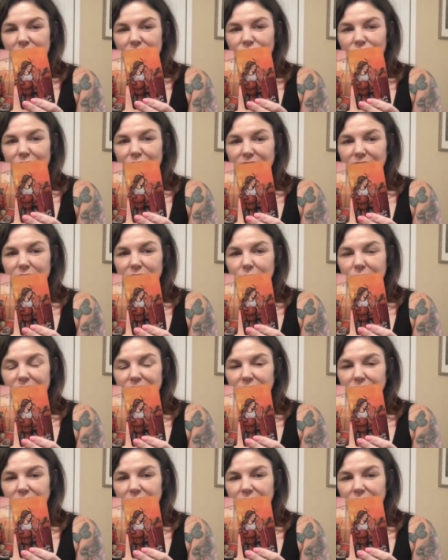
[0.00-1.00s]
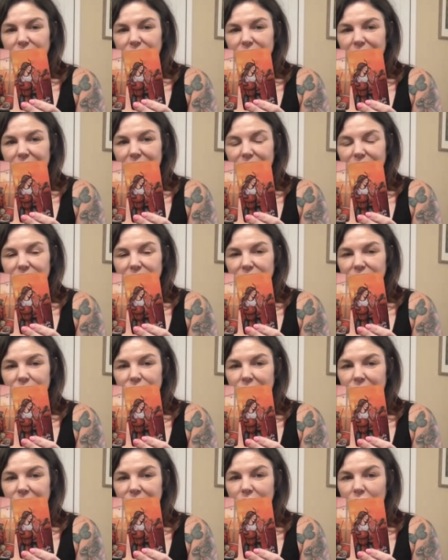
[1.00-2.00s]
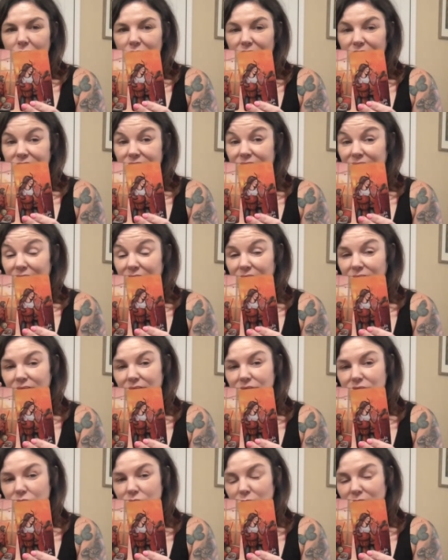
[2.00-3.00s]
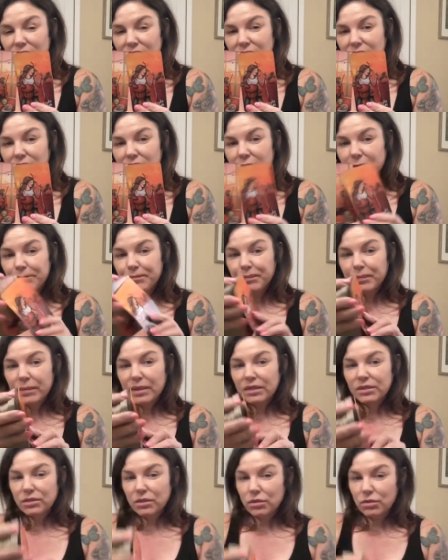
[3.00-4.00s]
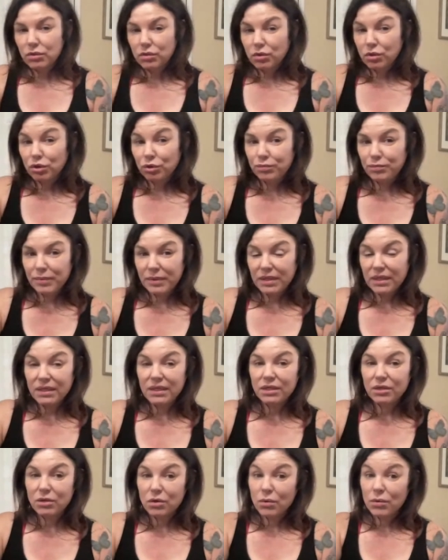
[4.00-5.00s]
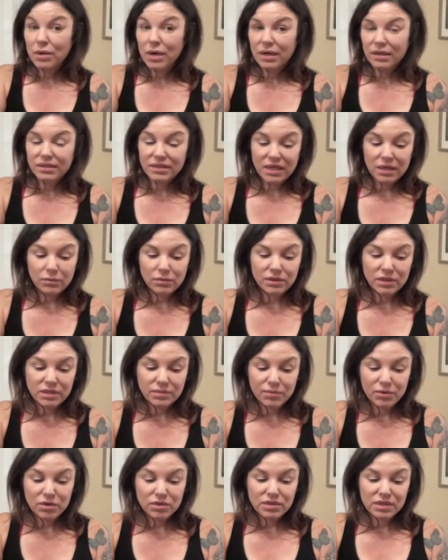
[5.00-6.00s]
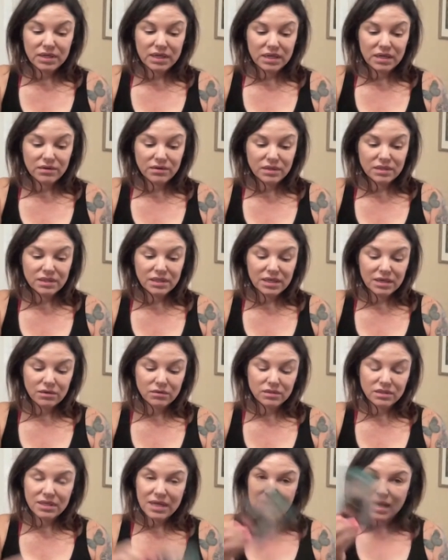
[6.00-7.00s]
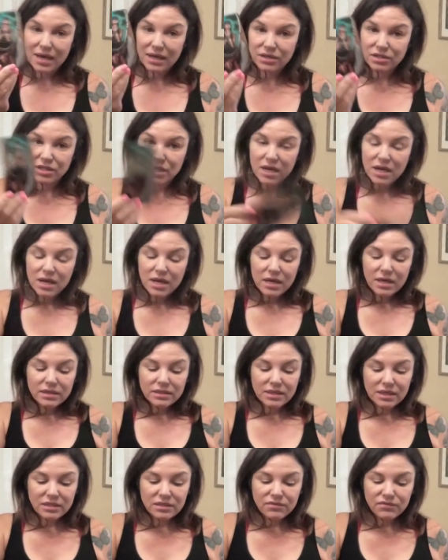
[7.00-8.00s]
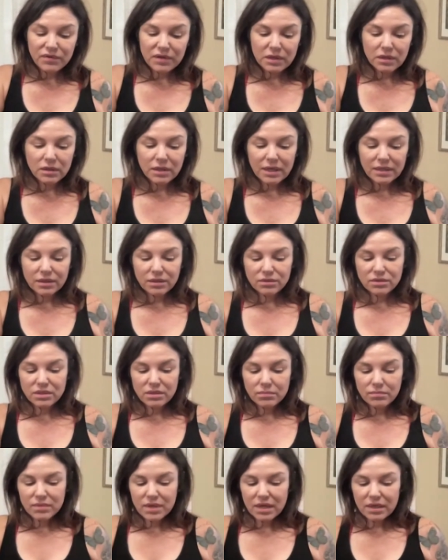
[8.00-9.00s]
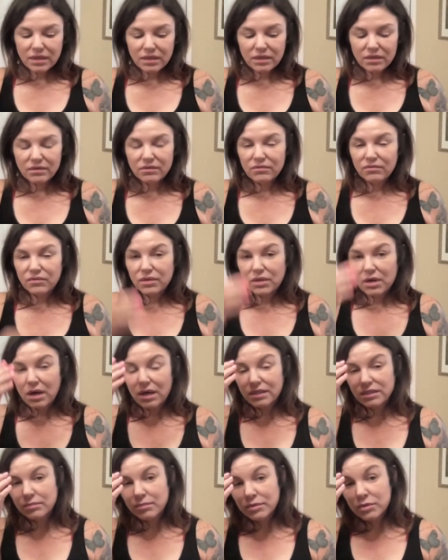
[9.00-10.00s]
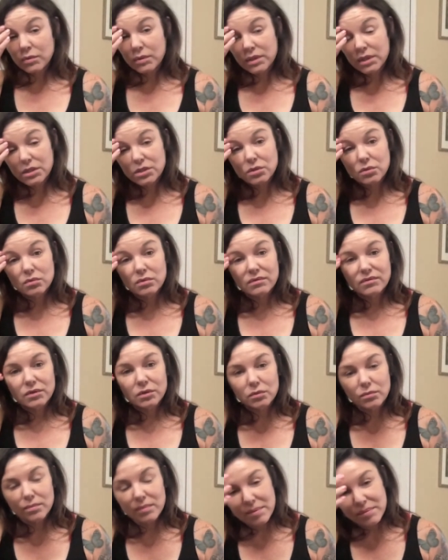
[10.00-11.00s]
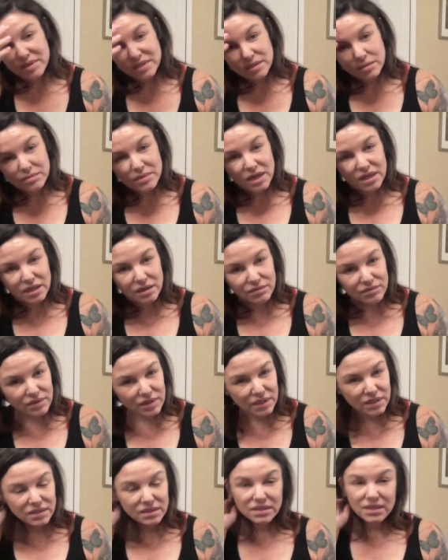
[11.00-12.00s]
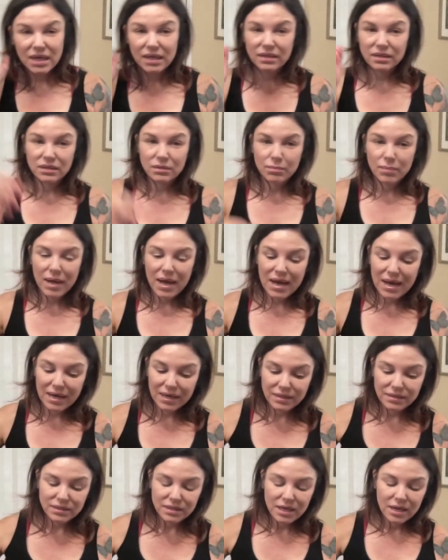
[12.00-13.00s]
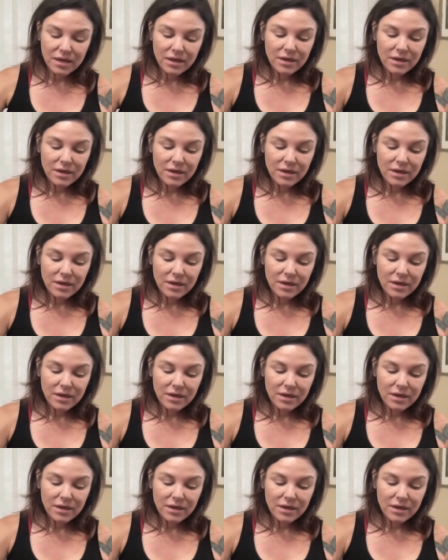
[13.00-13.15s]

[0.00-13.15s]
ready to make contact and maybe go on a date this week. So you could be going on a date with this person. Aries, Leo, Sag. Does feel like there's some negative thoughts between the two of you, maybe some negative things said in the past.